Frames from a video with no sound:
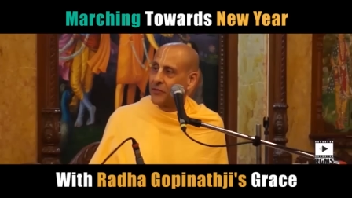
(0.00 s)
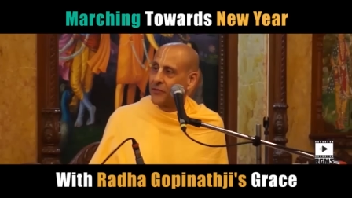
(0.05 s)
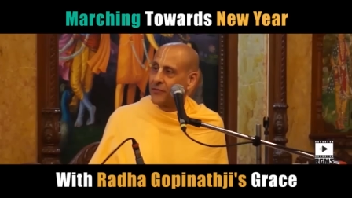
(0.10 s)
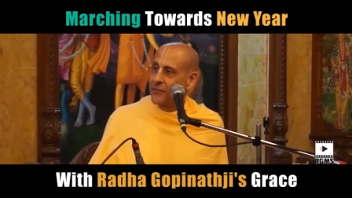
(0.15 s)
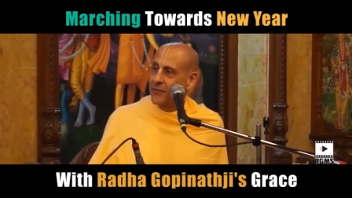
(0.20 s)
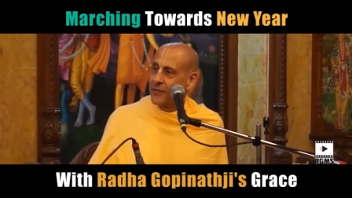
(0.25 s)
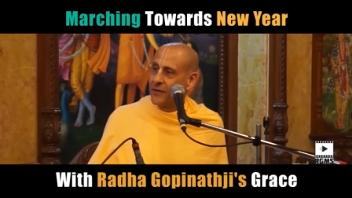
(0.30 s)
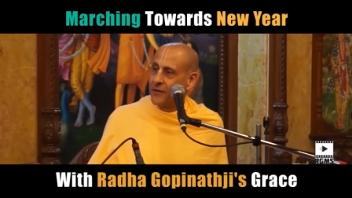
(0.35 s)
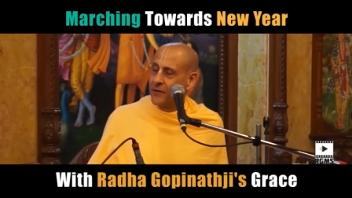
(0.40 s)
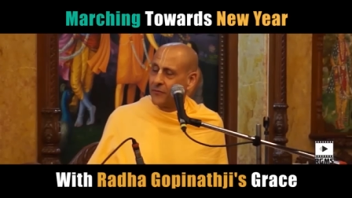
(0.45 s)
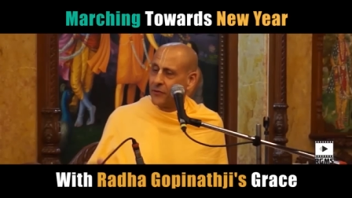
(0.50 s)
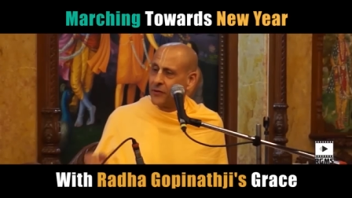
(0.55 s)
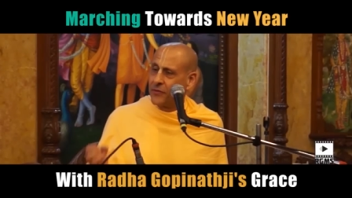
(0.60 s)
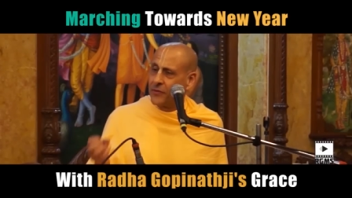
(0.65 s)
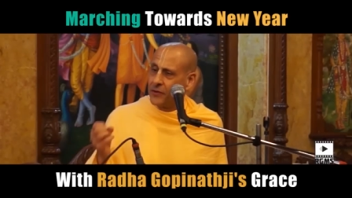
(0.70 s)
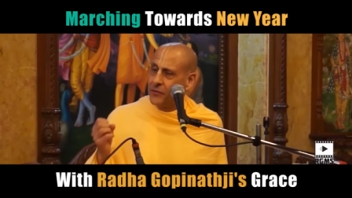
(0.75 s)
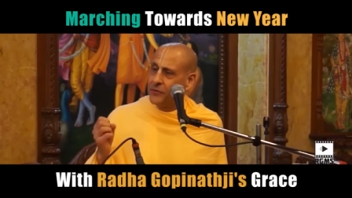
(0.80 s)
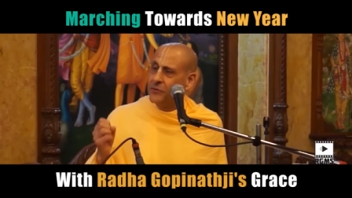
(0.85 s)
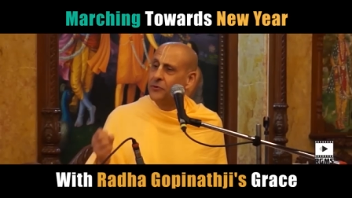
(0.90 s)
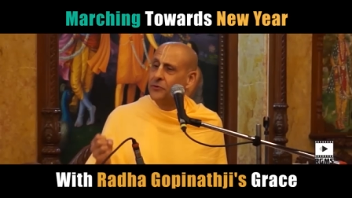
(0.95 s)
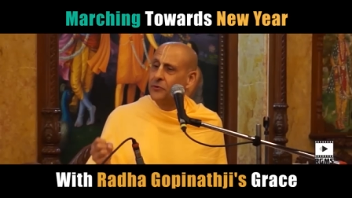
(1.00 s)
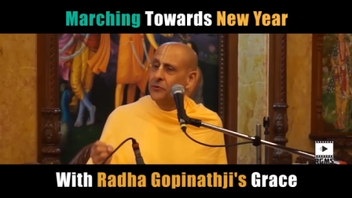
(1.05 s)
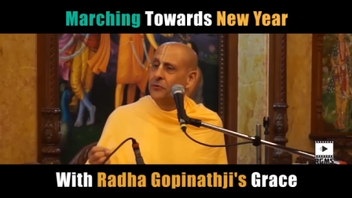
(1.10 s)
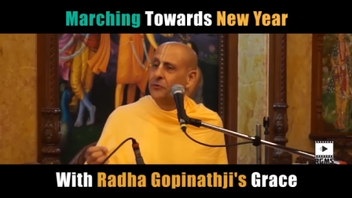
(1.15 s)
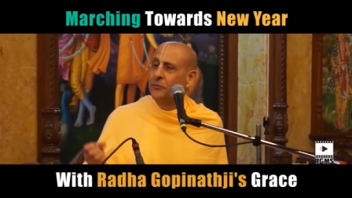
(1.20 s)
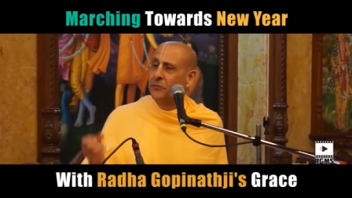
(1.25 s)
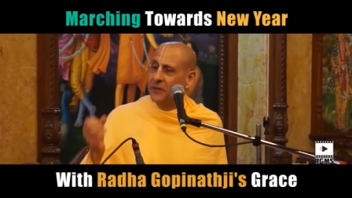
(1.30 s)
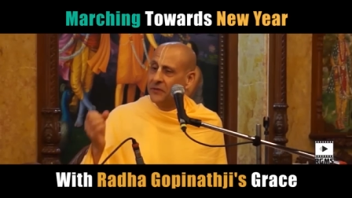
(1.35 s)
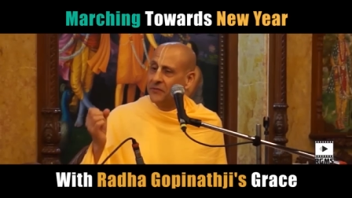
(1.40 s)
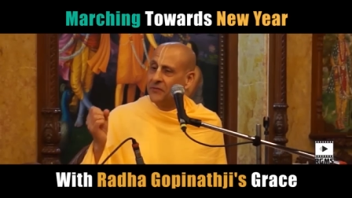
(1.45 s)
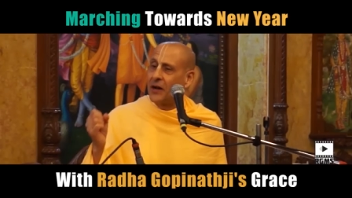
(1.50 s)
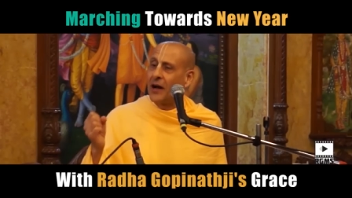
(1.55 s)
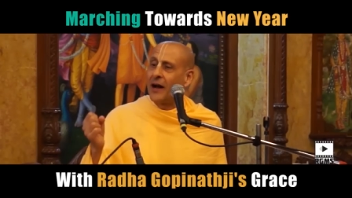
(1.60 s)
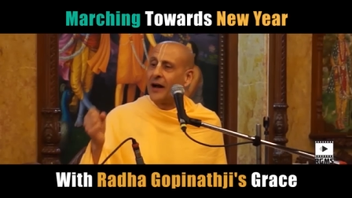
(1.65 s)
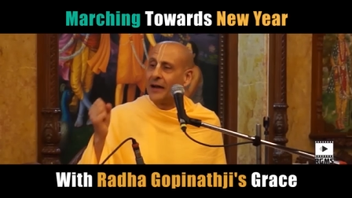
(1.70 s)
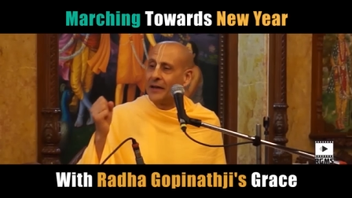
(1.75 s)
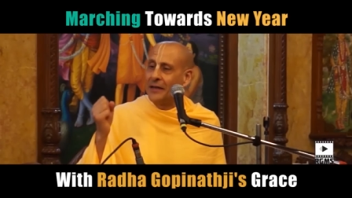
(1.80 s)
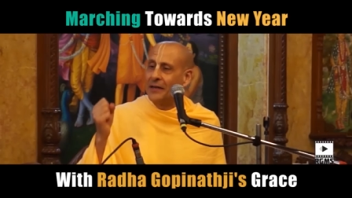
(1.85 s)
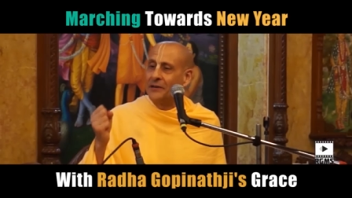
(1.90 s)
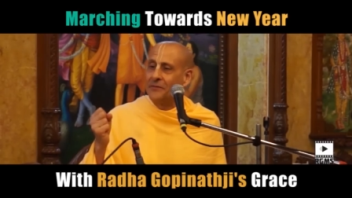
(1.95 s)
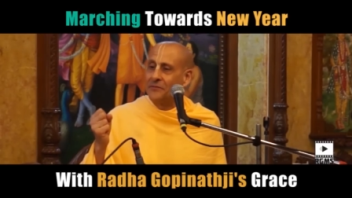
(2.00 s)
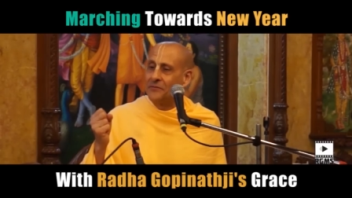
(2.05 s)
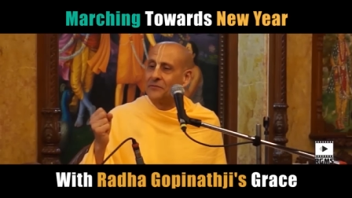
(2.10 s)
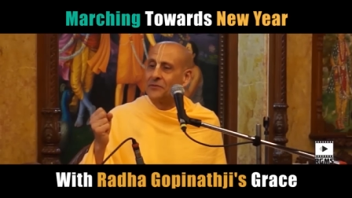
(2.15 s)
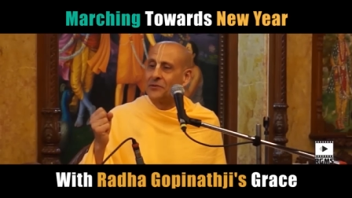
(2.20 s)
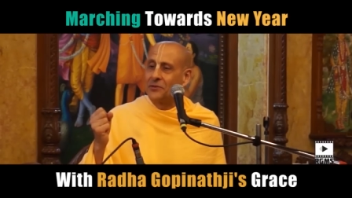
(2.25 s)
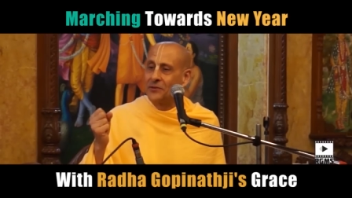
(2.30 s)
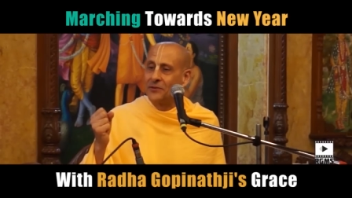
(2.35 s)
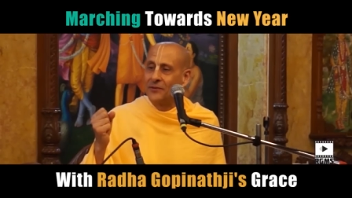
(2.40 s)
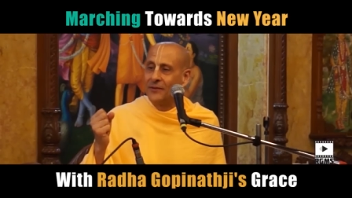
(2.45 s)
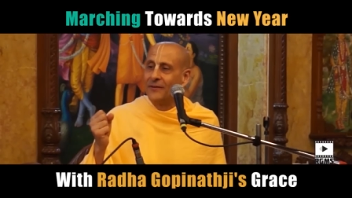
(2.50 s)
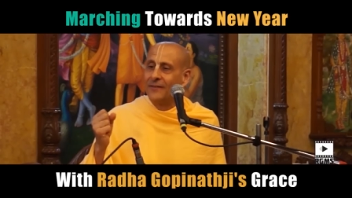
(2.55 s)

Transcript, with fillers: with with a new revived